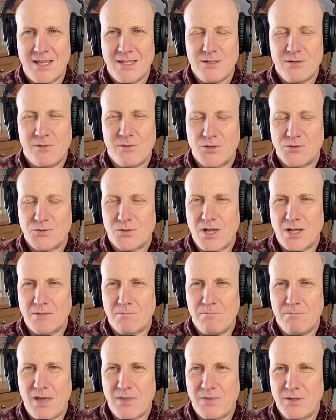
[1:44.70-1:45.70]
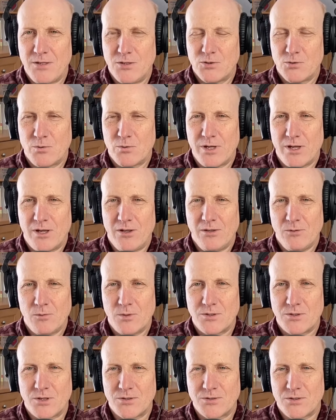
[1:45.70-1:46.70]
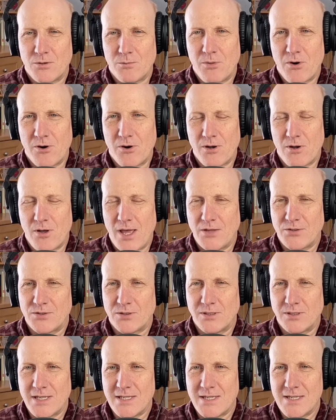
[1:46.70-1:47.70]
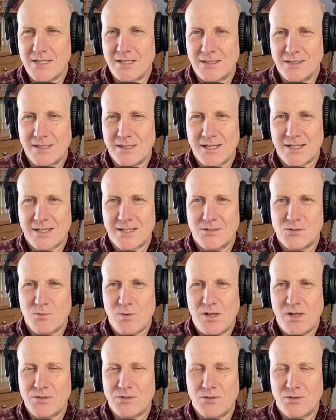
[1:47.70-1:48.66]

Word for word: You've also got Beth Israel, which also part has Lahey Clinic as well.